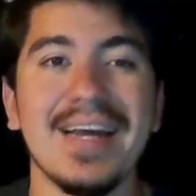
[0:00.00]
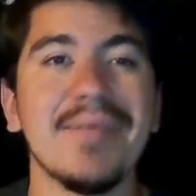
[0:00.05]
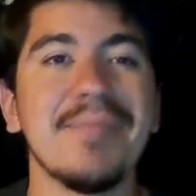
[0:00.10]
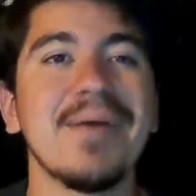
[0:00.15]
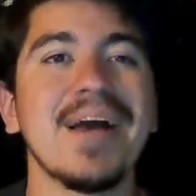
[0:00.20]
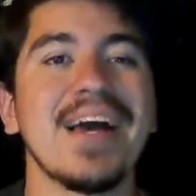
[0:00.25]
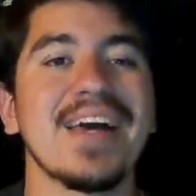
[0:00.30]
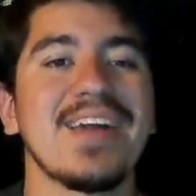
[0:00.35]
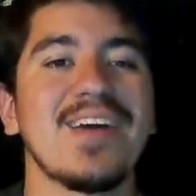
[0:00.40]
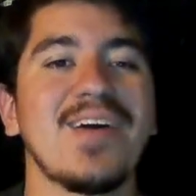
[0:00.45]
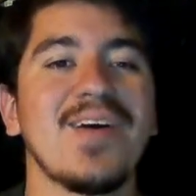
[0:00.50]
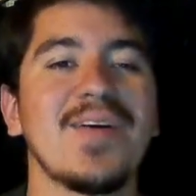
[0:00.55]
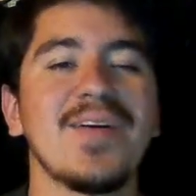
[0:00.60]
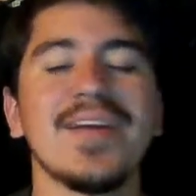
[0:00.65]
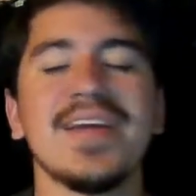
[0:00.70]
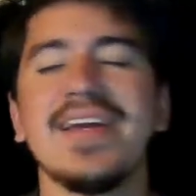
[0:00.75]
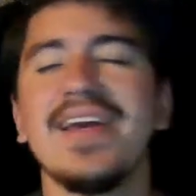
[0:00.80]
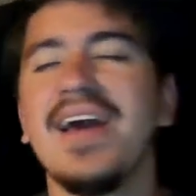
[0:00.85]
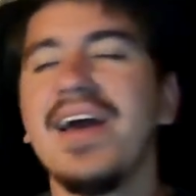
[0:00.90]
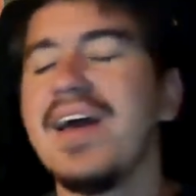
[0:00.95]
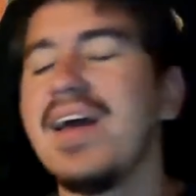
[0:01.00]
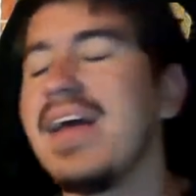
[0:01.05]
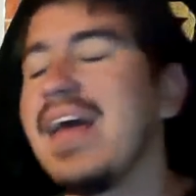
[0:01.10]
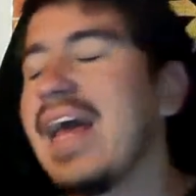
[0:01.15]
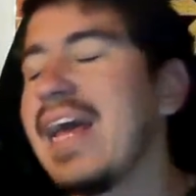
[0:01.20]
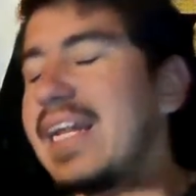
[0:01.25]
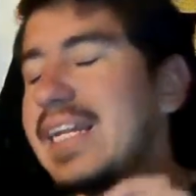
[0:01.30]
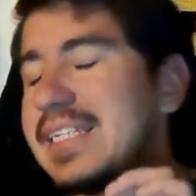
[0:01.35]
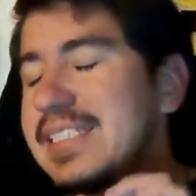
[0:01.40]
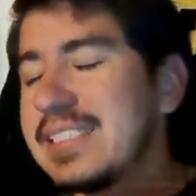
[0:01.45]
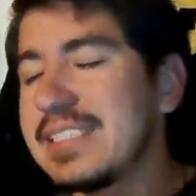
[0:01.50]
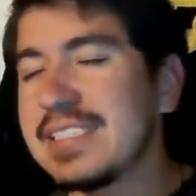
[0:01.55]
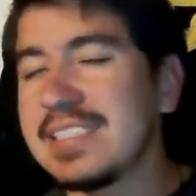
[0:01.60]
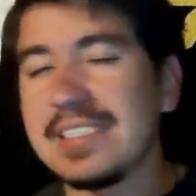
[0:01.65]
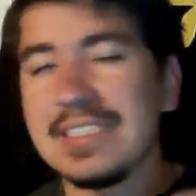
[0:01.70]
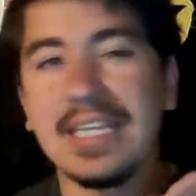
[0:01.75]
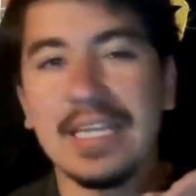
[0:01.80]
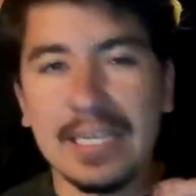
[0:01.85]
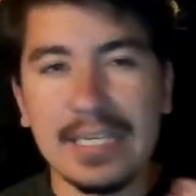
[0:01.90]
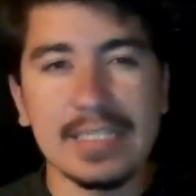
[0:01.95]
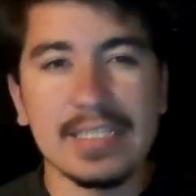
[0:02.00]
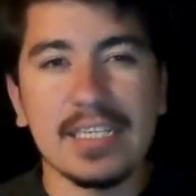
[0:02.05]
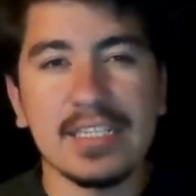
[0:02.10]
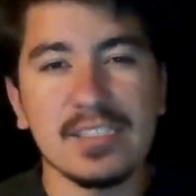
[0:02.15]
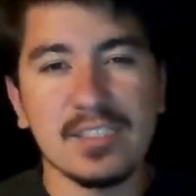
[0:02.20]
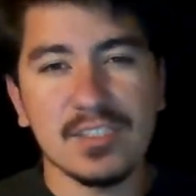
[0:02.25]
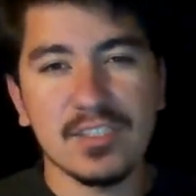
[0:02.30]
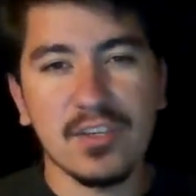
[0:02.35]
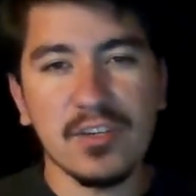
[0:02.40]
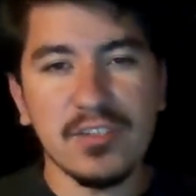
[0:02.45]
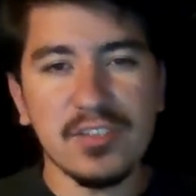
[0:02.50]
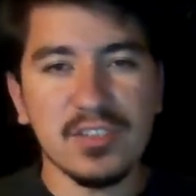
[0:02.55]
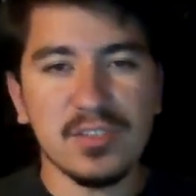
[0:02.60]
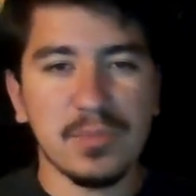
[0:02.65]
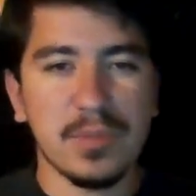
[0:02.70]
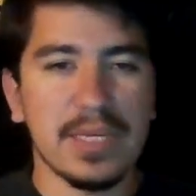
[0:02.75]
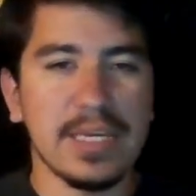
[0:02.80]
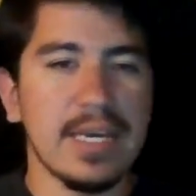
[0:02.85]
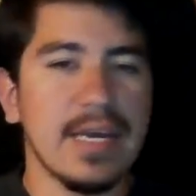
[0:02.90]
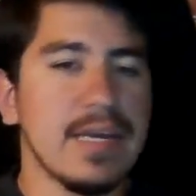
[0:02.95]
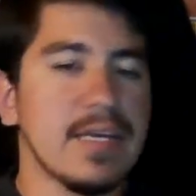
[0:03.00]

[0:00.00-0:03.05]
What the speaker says: Matt Hardy, and it concerns me.